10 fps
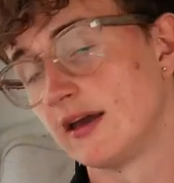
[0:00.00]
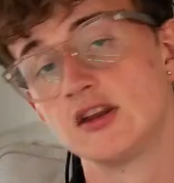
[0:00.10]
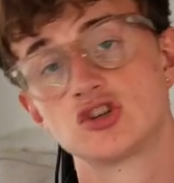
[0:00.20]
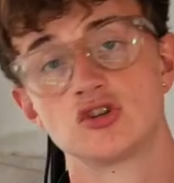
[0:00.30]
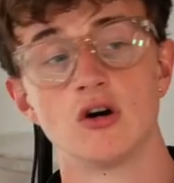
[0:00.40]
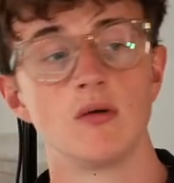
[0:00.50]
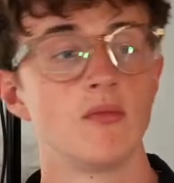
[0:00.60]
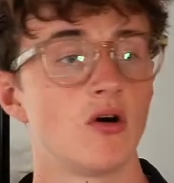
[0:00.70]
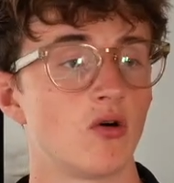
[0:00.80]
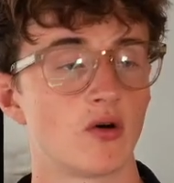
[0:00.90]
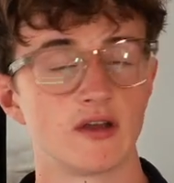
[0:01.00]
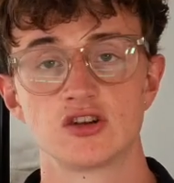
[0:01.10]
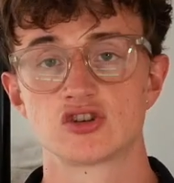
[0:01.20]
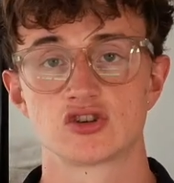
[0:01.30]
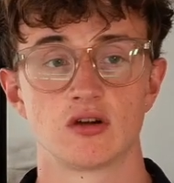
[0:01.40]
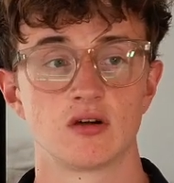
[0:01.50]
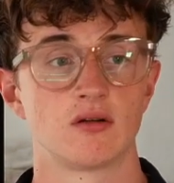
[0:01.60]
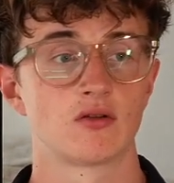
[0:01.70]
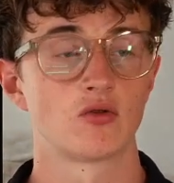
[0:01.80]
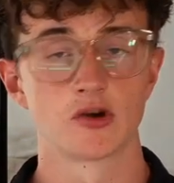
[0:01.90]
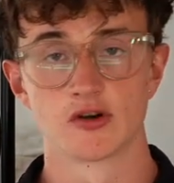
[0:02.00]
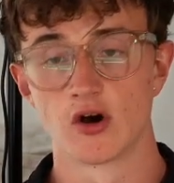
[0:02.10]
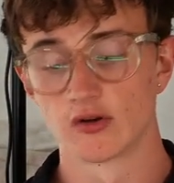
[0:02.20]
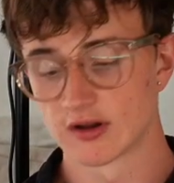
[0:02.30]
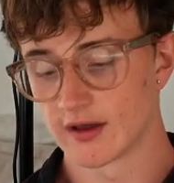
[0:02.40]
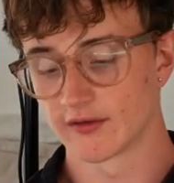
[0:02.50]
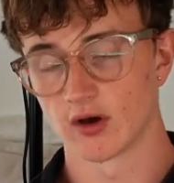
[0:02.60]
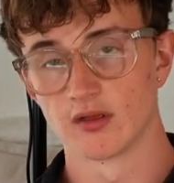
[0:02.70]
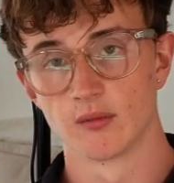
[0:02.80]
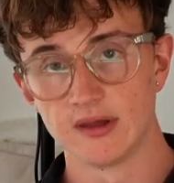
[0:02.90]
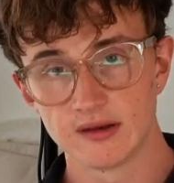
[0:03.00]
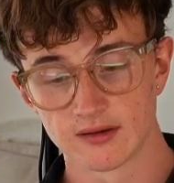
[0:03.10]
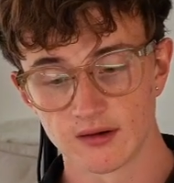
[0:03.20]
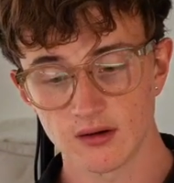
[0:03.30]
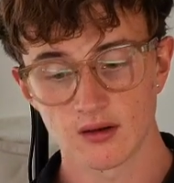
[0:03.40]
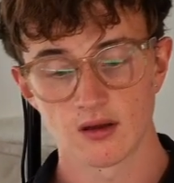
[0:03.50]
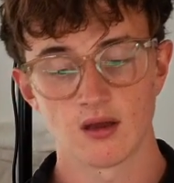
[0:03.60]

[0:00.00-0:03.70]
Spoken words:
each dum or each quarter note is on the beat here.